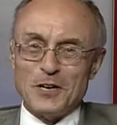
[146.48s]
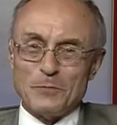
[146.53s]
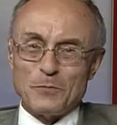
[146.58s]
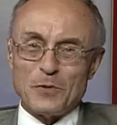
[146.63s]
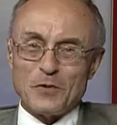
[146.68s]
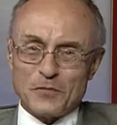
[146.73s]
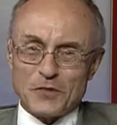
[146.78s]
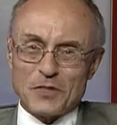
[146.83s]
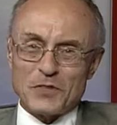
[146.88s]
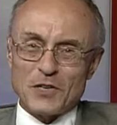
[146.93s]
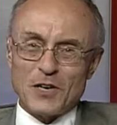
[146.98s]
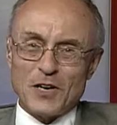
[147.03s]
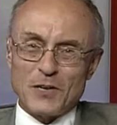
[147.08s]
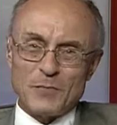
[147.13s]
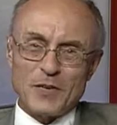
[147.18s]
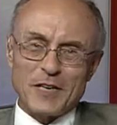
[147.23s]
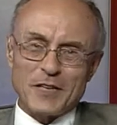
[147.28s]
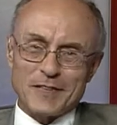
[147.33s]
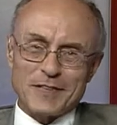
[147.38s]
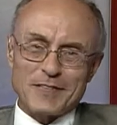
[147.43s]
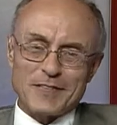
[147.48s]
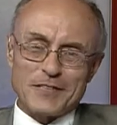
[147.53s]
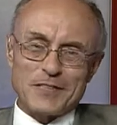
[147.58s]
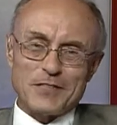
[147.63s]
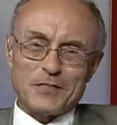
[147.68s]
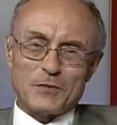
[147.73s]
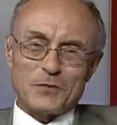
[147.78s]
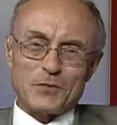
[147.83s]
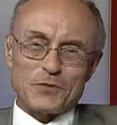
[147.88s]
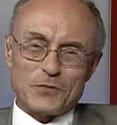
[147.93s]
But mm. for the hmm. time being, they tend to
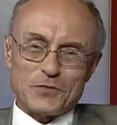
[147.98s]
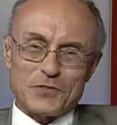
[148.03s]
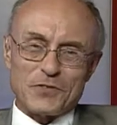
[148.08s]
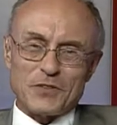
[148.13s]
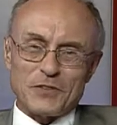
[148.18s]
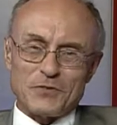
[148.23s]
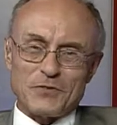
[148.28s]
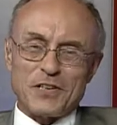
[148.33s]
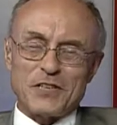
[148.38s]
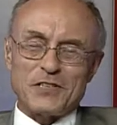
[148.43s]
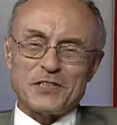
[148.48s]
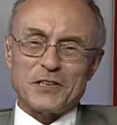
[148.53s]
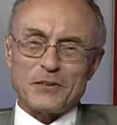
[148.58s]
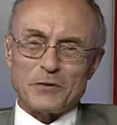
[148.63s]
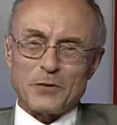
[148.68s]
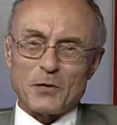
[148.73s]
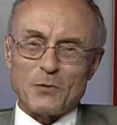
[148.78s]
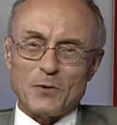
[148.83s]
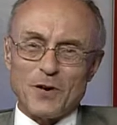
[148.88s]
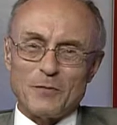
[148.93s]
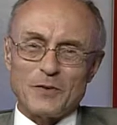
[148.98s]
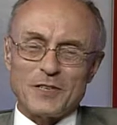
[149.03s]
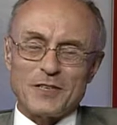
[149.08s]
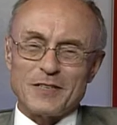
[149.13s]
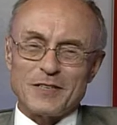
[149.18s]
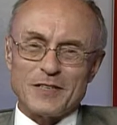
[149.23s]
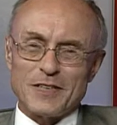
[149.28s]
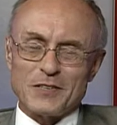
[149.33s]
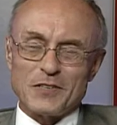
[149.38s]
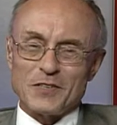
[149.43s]
use the reserve ratio requirement,
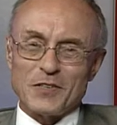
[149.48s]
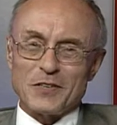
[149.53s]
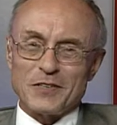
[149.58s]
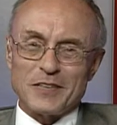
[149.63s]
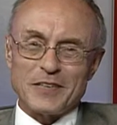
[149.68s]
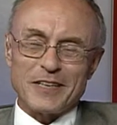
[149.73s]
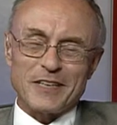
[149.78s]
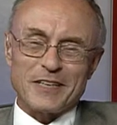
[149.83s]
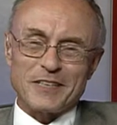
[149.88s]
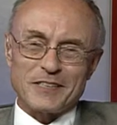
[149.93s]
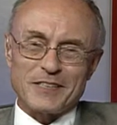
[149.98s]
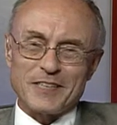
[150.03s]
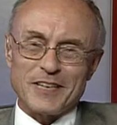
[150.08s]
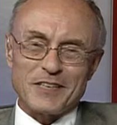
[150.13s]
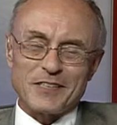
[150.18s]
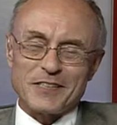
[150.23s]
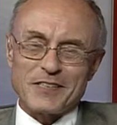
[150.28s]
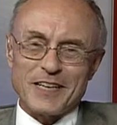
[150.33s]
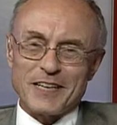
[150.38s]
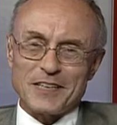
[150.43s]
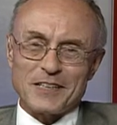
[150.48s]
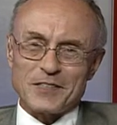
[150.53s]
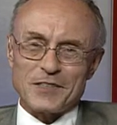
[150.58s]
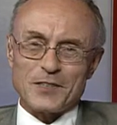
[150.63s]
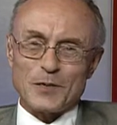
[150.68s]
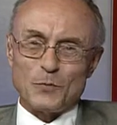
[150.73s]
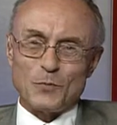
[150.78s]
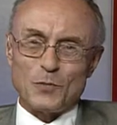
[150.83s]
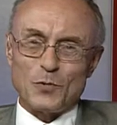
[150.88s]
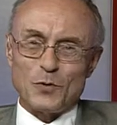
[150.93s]
and certainly they could touch that at
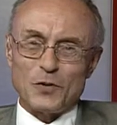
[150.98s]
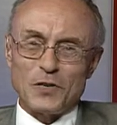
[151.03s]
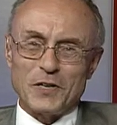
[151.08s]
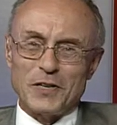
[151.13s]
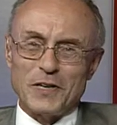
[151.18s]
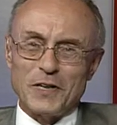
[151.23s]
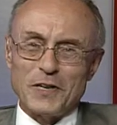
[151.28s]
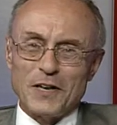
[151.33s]
some point